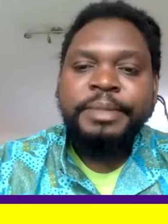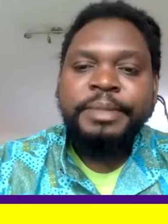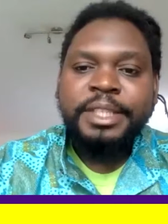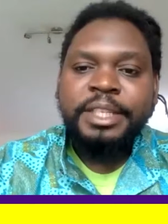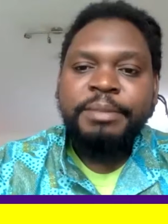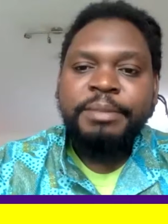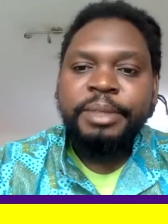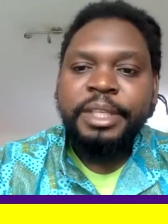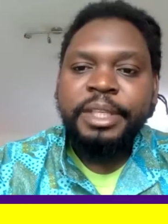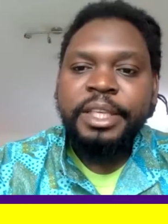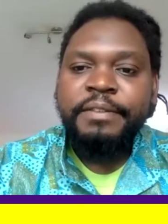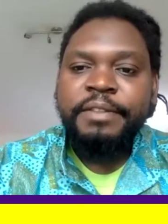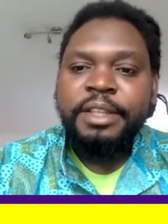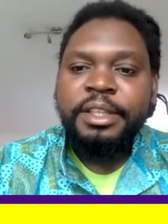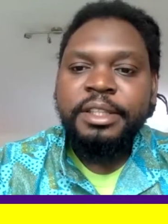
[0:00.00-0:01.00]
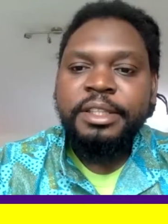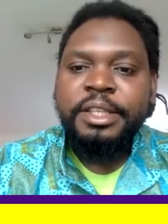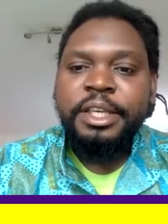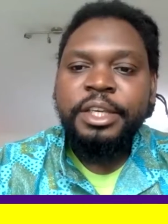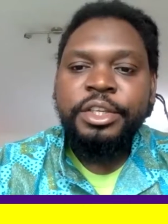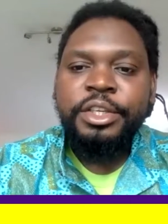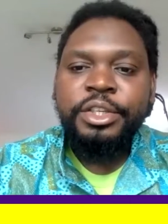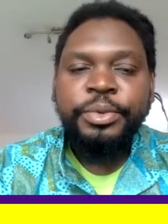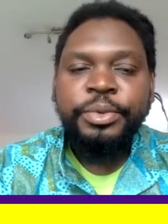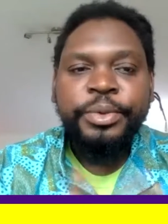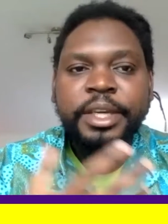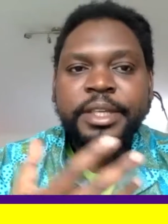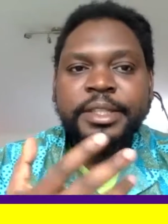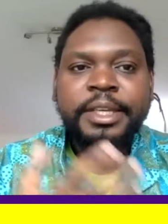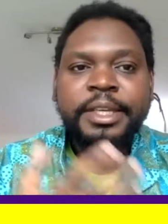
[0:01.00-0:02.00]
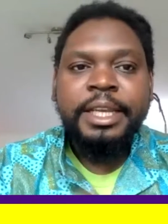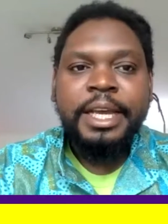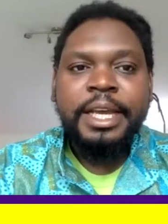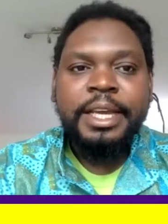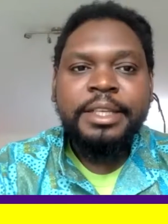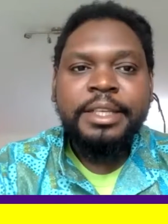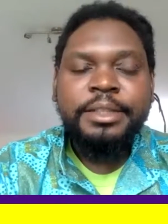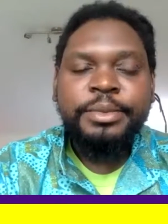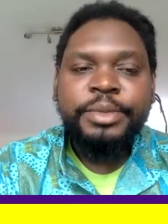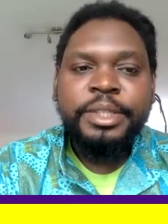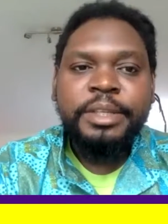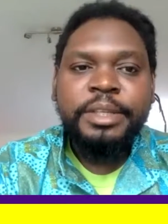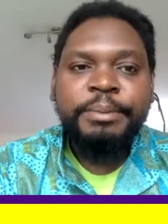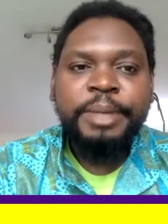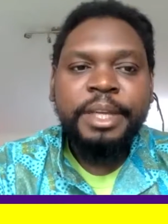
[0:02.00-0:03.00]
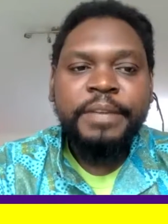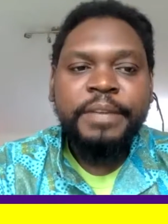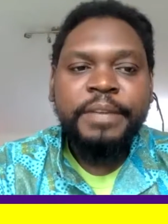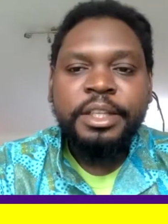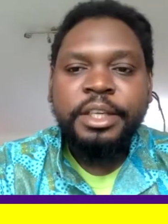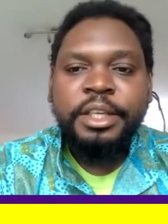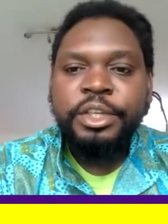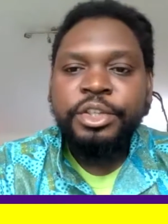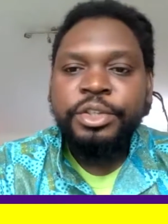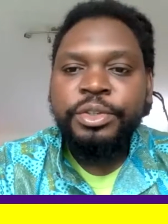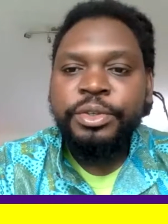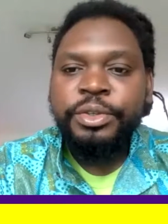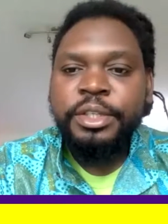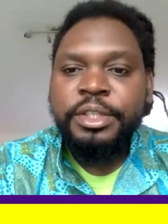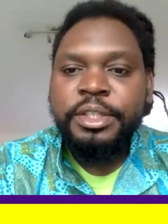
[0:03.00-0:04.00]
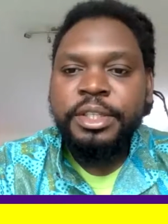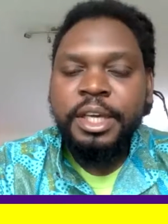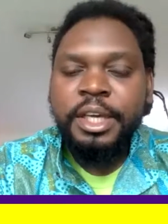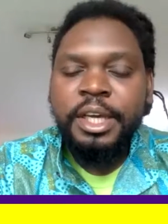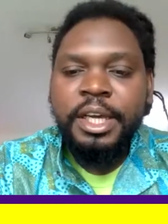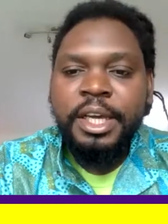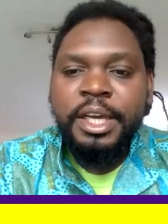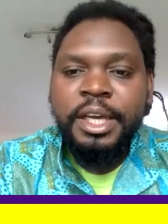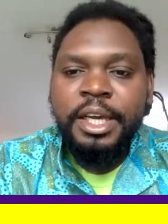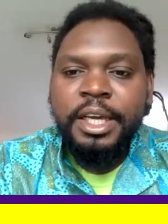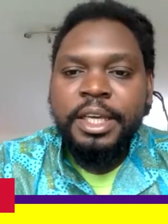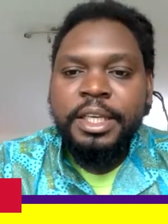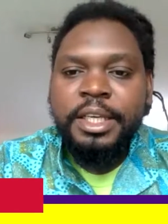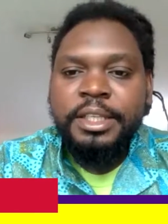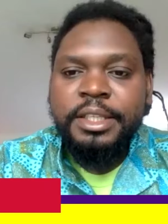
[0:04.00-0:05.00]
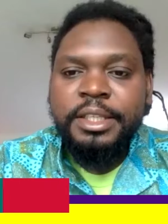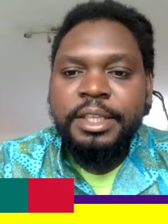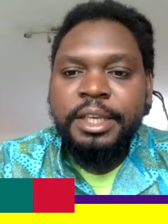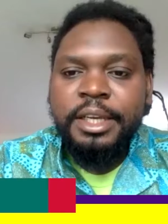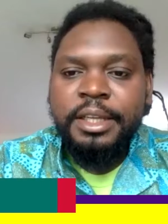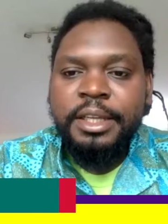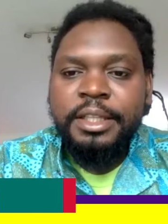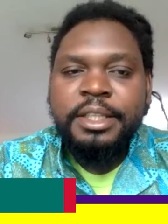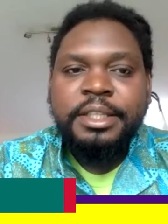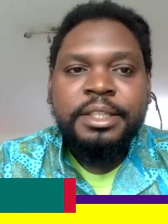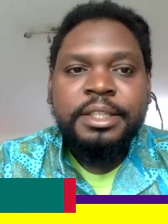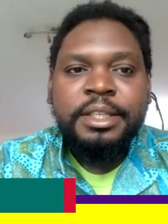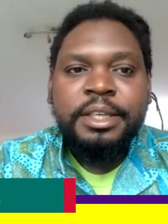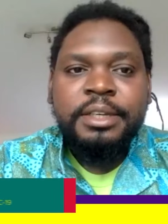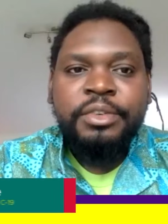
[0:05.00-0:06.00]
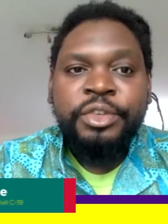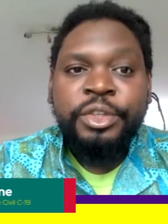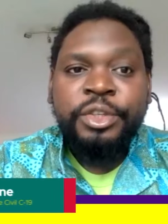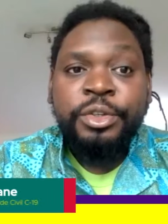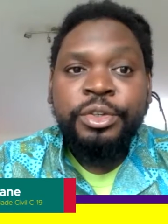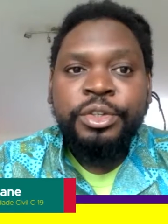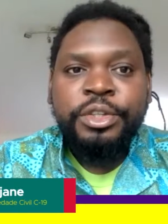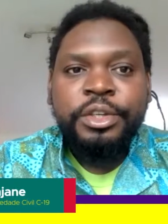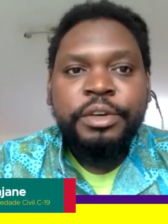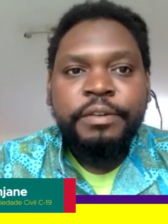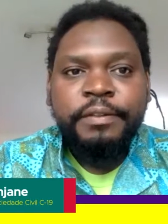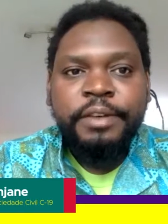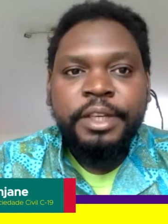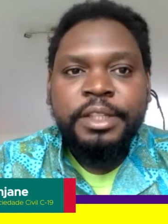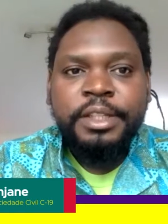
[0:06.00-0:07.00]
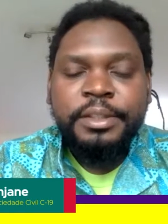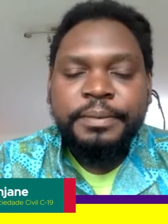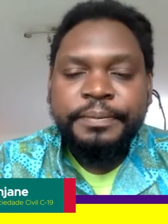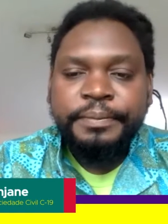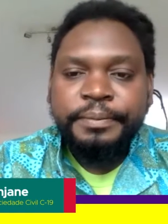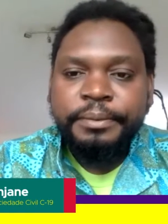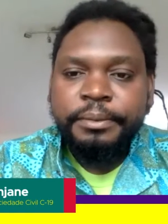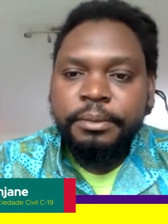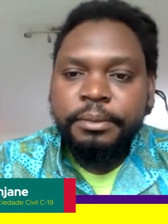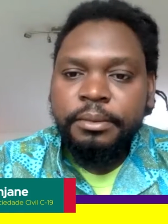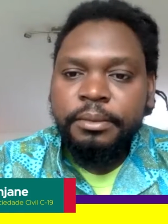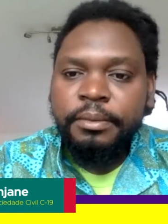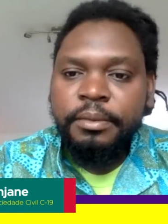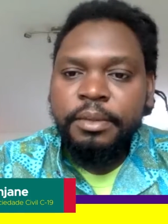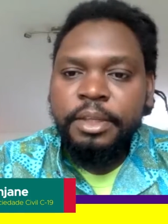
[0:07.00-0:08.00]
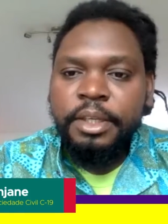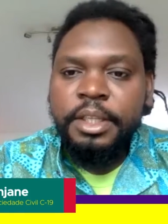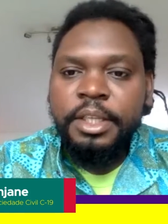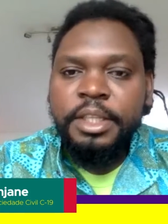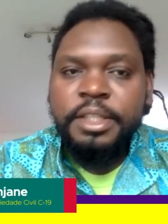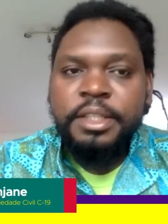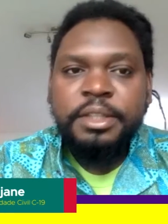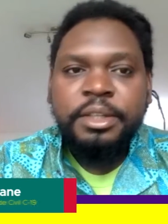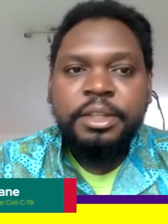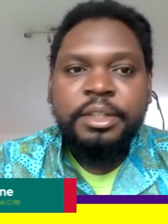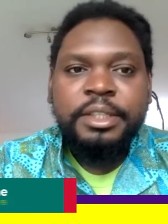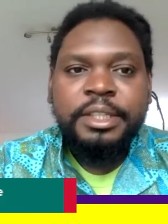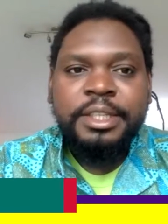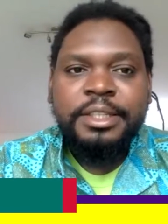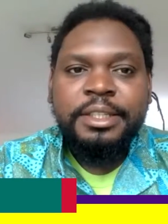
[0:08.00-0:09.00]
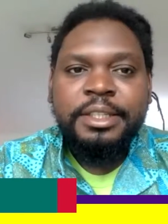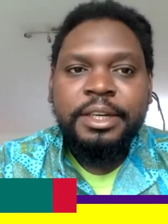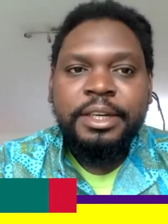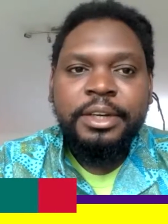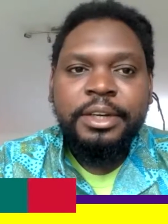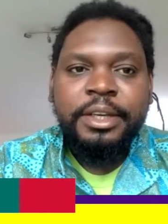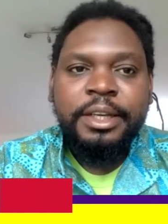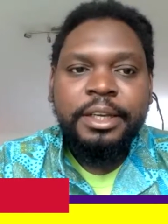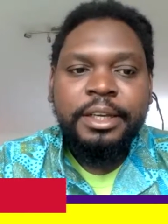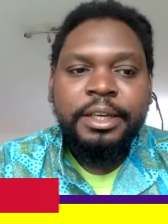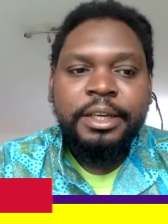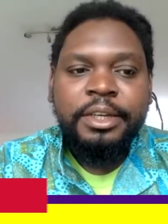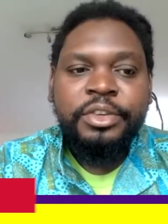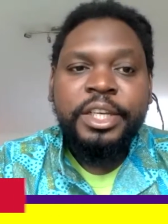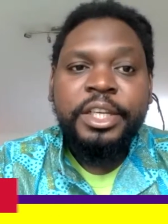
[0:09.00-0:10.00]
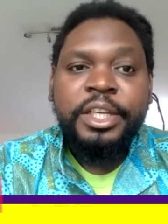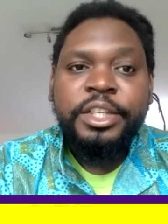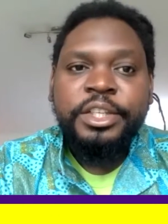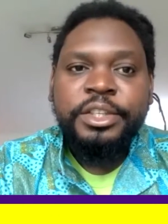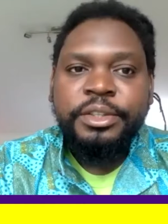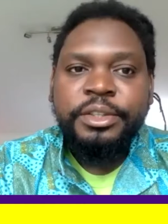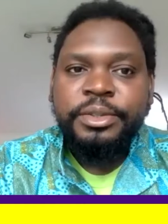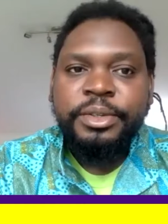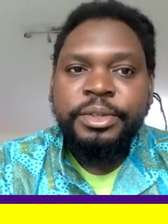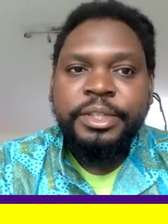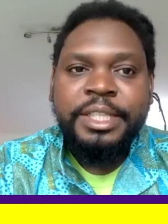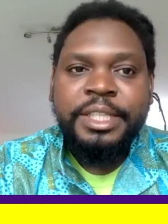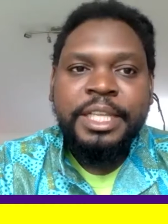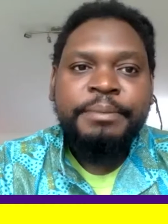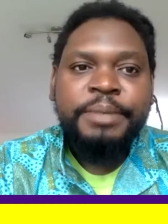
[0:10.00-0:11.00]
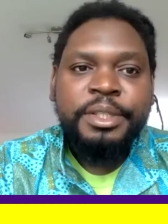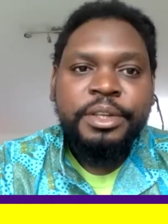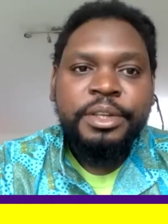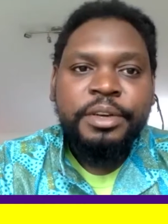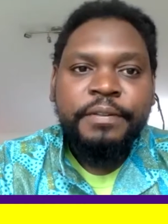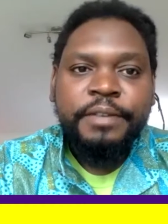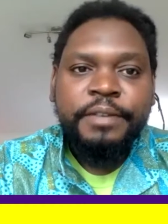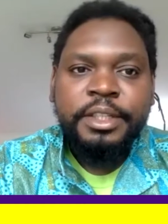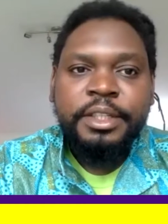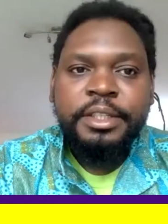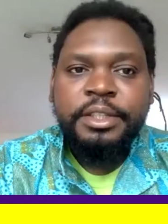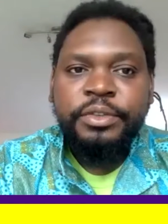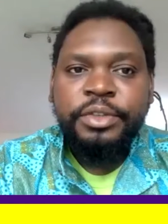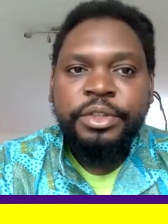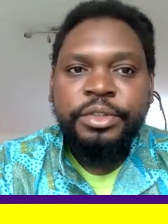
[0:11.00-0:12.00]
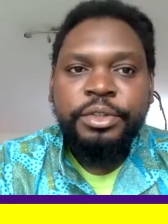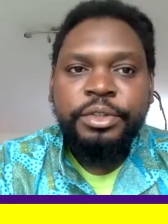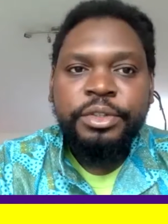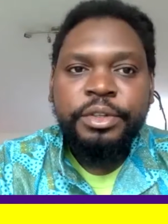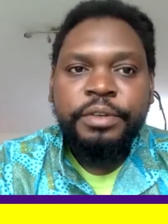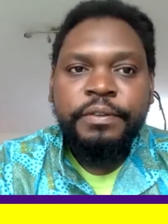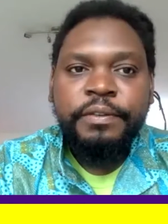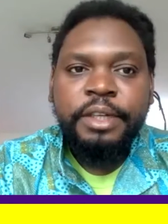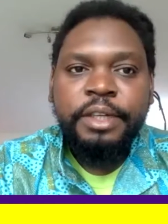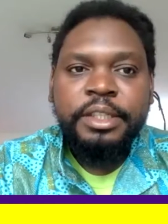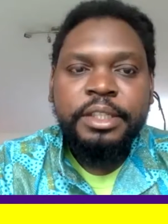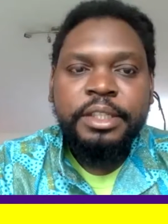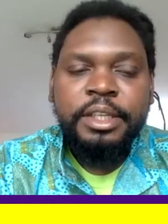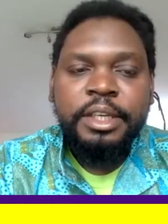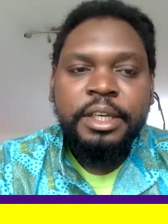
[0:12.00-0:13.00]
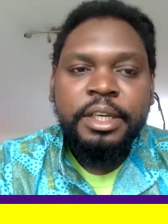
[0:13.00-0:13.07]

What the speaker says: still believe that the issue, we as the Alliance, we still believe that the issue is this is a resource conflict. This is not necessarily a religious or Islamist conflict, it's a resource conflict.